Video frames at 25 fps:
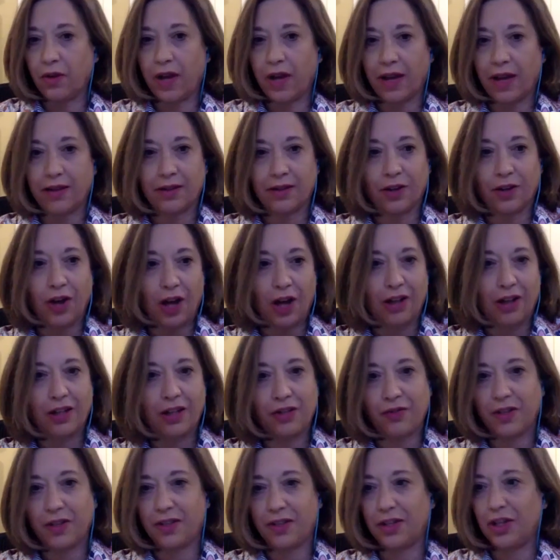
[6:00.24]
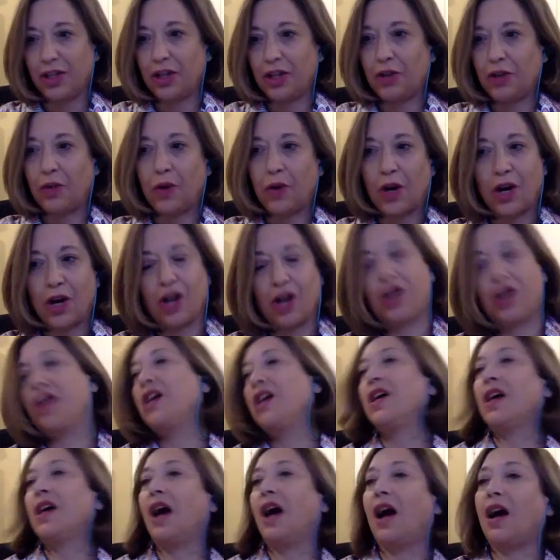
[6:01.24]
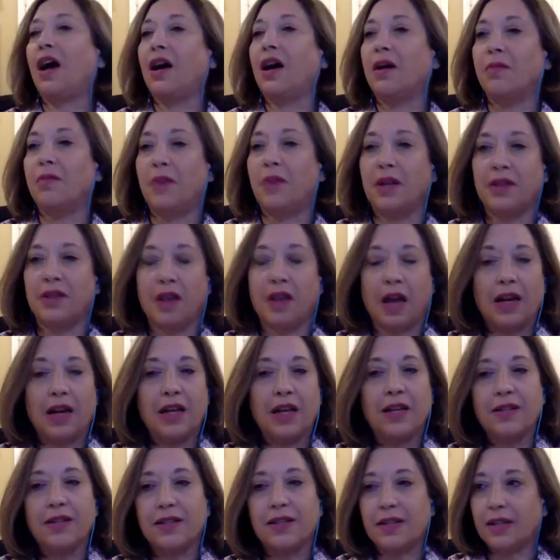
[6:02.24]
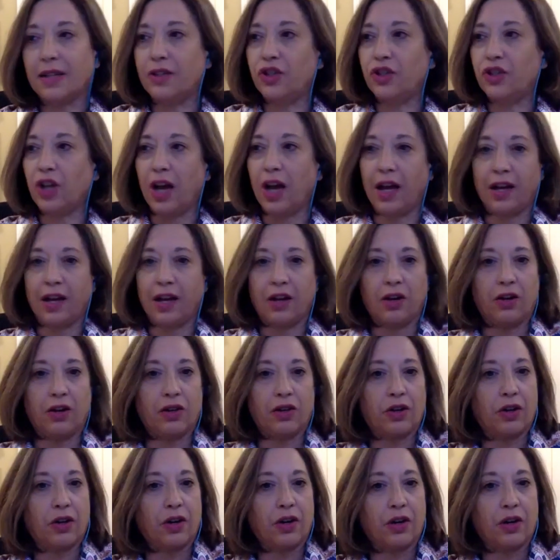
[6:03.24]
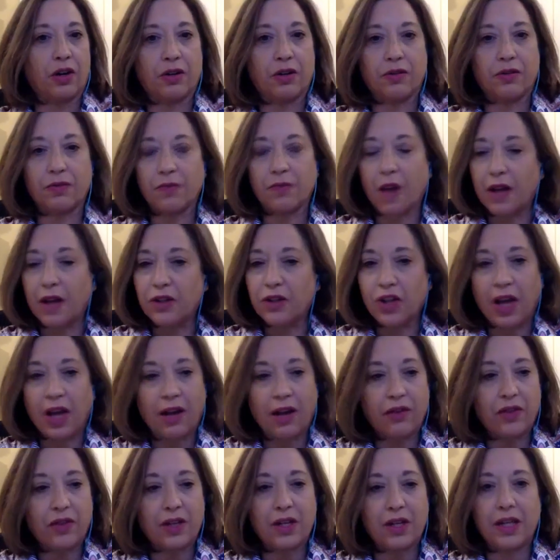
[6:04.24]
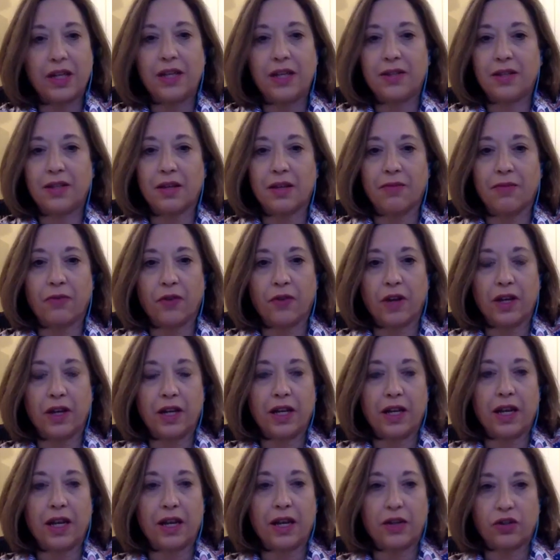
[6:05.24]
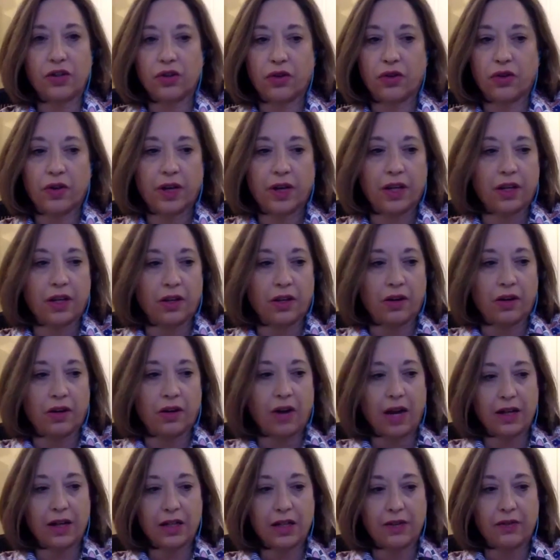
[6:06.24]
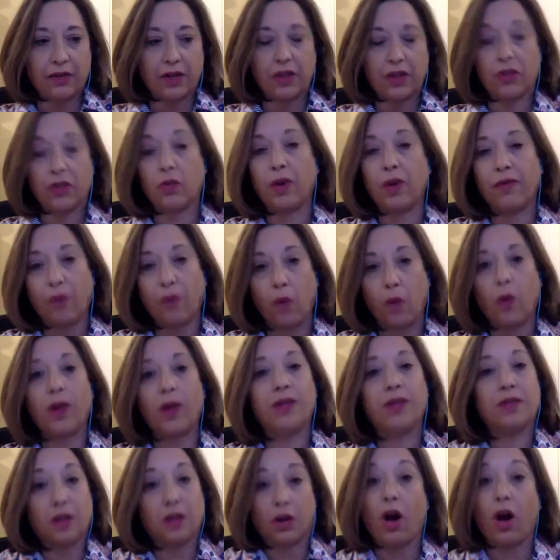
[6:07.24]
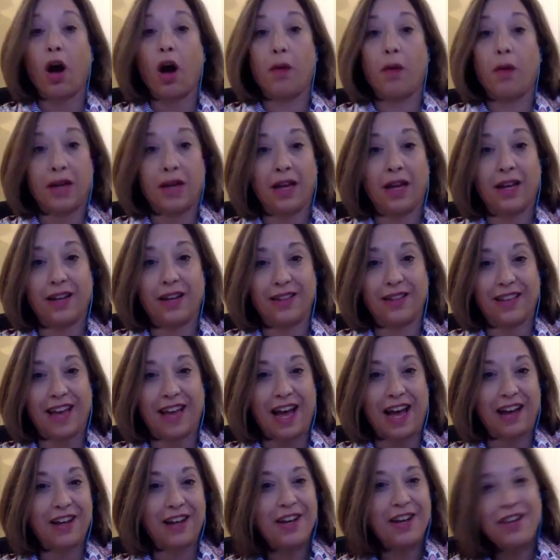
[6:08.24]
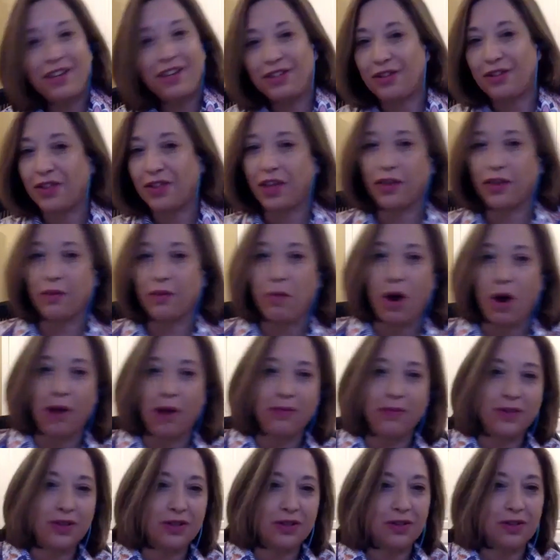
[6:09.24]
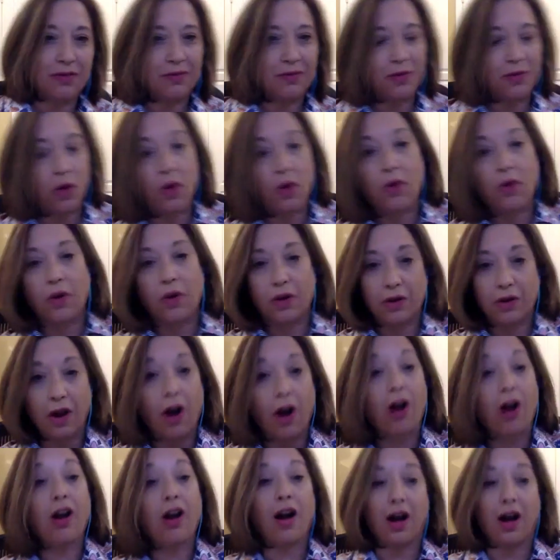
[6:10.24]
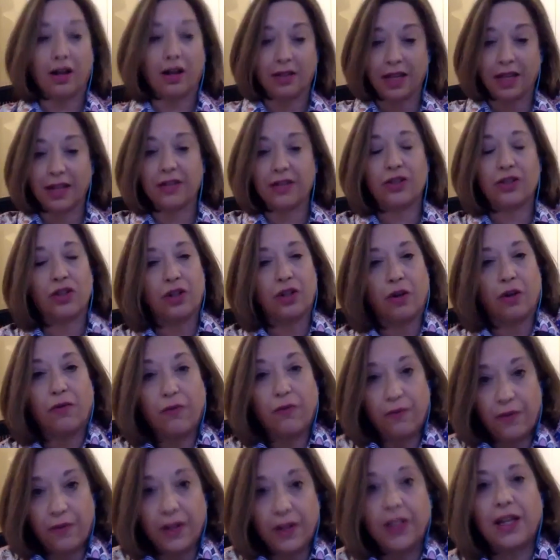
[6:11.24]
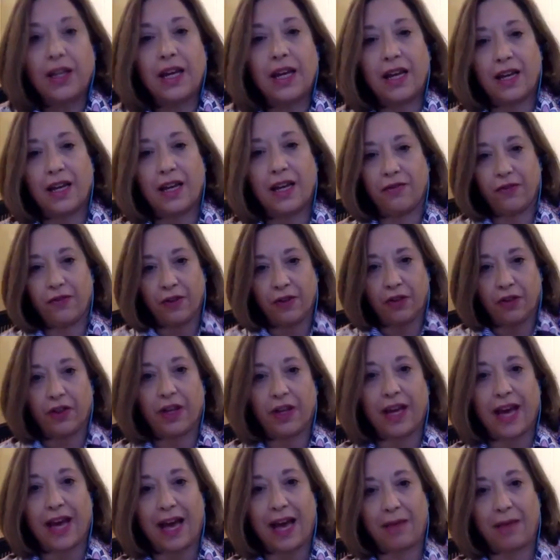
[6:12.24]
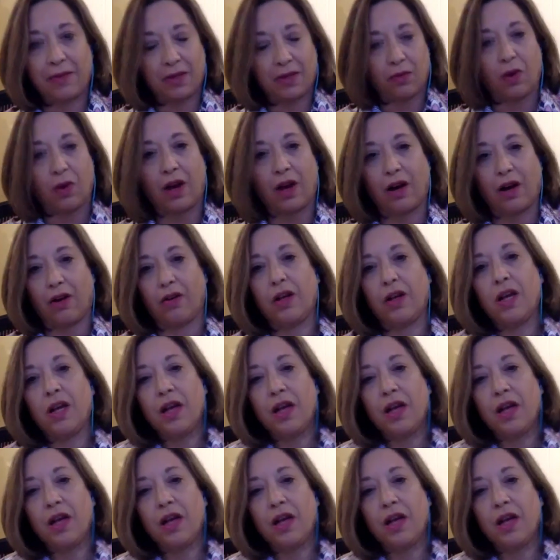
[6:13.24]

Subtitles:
has a college visit, or a sick child, or a child that needs them for any extracurricular activities, we've always accommodated that. So the other moms or colleagues, fill the gaps while